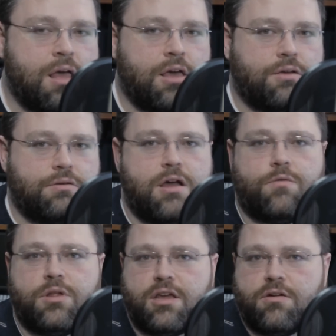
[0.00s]
you're not
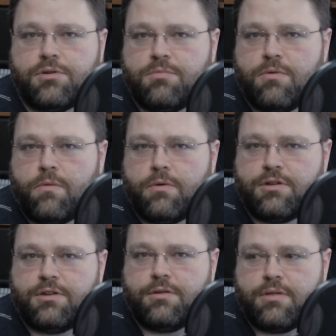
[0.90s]
really going to want
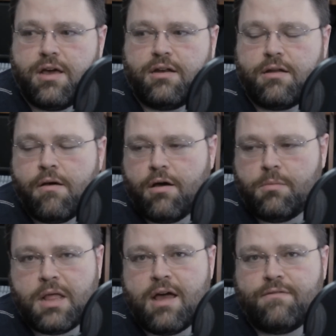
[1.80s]
to do that on a
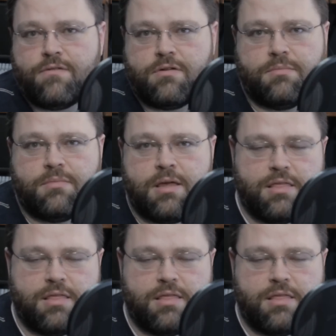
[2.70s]
platform